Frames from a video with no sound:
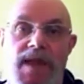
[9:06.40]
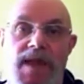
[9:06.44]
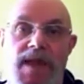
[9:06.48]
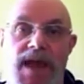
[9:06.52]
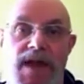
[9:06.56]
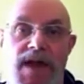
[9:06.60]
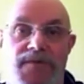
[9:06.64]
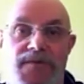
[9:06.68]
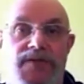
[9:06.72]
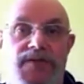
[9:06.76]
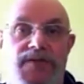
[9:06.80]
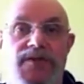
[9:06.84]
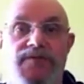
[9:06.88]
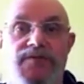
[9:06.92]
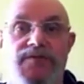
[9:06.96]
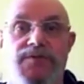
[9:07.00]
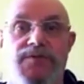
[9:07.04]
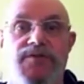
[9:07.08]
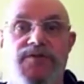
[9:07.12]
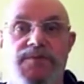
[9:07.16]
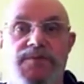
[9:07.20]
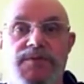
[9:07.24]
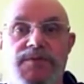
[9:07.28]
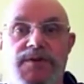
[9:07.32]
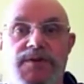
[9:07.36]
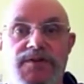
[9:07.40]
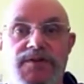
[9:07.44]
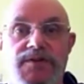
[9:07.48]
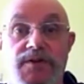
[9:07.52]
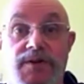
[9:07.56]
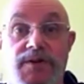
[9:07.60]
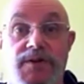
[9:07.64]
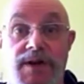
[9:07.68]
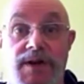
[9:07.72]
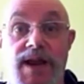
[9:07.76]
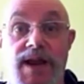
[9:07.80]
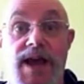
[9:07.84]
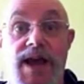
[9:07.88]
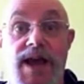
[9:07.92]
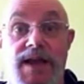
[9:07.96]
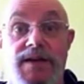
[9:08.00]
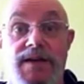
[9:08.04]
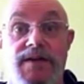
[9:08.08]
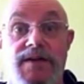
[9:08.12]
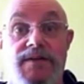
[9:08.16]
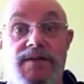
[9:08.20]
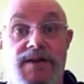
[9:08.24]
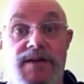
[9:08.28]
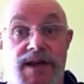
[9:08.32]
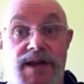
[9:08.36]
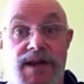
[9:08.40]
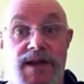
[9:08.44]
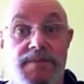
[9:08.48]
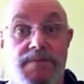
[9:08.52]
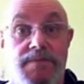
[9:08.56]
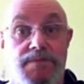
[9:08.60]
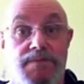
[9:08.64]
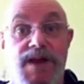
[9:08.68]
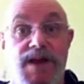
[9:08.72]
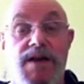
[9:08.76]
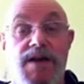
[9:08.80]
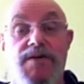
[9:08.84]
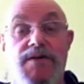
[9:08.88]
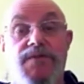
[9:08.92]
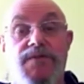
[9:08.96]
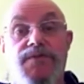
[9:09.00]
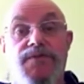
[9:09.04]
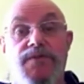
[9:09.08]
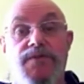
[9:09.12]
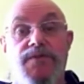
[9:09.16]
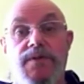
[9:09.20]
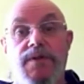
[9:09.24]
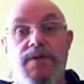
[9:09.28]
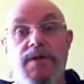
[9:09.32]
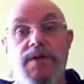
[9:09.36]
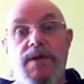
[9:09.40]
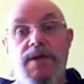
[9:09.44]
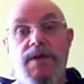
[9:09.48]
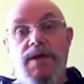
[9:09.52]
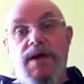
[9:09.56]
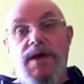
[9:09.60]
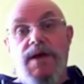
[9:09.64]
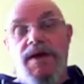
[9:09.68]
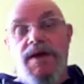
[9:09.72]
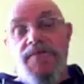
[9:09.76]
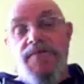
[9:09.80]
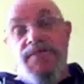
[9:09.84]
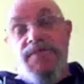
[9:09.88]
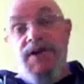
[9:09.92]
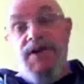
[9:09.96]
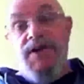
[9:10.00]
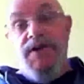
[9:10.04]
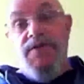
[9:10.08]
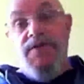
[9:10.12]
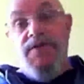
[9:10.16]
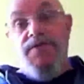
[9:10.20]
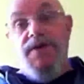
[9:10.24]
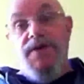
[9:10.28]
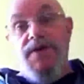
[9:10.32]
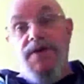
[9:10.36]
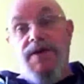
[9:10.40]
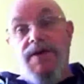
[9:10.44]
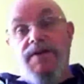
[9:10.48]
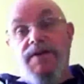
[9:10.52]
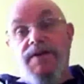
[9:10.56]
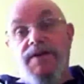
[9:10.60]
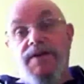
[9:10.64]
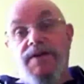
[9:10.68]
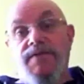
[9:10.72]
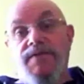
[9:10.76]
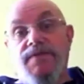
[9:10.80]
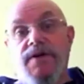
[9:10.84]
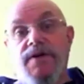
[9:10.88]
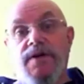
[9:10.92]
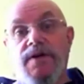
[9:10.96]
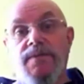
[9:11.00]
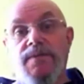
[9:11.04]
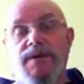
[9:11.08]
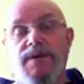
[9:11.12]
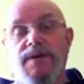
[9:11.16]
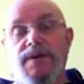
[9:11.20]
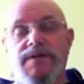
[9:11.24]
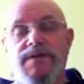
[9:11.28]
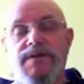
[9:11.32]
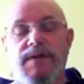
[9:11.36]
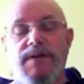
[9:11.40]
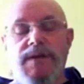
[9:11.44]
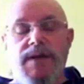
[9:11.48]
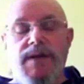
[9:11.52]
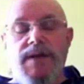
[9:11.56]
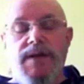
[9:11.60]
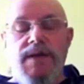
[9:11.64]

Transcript: Africans were dominant on land. And they had powerful and very effective armies.